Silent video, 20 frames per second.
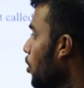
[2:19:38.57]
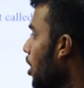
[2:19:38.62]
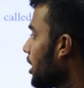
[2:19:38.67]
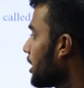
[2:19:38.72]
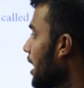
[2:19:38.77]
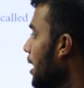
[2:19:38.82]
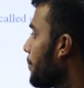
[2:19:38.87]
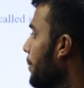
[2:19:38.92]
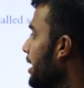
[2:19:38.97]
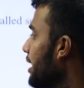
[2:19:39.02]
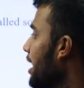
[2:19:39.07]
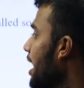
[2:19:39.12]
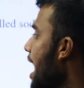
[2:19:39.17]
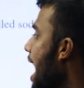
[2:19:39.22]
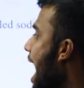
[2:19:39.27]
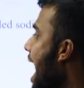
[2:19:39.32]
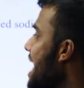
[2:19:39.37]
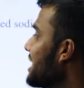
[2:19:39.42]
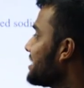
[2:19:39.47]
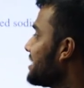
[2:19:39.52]
What happened?
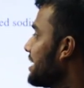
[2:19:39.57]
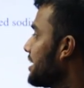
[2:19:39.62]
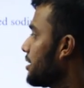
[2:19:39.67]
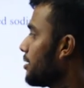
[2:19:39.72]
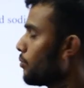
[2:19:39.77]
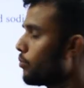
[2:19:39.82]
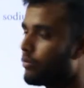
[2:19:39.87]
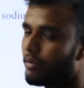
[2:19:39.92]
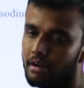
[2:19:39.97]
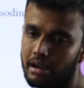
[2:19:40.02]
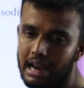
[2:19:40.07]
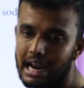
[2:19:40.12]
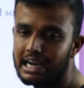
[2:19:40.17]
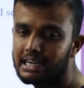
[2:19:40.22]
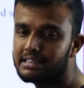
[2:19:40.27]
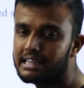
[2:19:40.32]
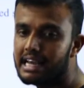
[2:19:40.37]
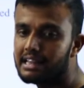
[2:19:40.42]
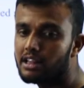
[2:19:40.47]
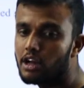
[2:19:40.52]
Acid.
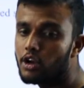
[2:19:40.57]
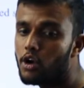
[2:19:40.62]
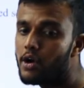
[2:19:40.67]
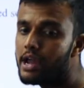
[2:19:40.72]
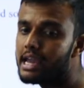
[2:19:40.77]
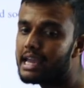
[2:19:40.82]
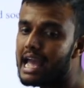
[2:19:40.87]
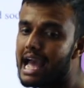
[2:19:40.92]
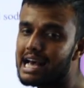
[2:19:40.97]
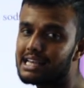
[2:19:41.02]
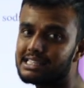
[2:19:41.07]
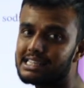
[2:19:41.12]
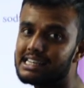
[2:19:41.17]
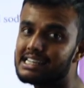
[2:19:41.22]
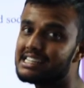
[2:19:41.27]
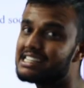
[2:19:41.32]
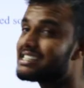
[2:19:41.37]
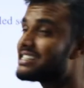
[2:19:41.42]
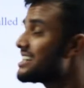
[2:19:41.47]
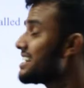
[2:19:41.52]
It's ethanoic
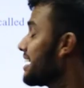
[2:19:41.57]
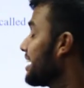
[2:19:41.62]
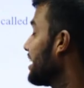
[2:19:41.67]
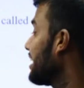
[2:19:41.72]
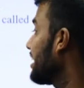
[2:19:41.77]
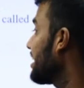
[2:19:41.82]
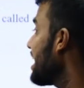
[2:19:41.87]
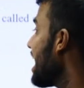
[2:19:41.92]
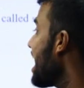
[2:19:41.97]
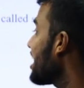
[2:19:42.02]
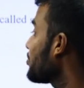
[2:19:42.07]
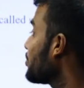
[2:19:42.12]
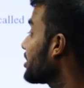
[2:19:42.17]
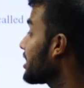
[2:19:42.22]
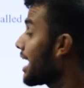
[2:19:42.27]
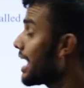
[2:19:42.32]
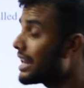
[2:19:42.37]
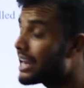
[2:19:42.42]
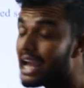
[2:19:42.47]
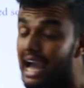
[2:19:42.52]
acid. It reacts
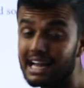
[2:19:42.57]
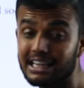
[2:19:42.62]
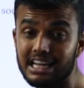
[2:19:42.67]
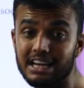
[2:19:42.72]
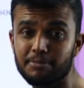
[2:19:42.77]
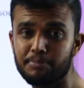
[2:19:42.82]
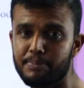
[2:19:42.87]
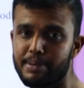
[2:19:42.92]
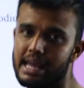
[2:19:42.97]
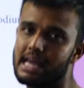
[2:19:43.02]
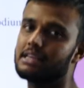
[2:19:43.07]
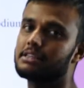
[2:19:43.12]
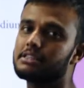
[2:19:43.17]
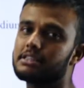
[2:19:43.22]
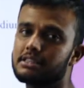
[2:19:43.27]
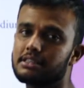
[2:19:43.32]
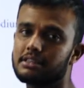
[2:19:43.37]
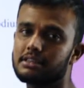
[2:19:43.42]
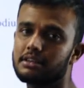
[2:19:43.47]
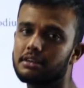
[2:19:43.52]
with any other
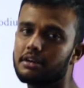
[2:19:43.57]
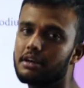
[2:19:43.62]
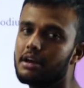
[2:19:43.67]
base.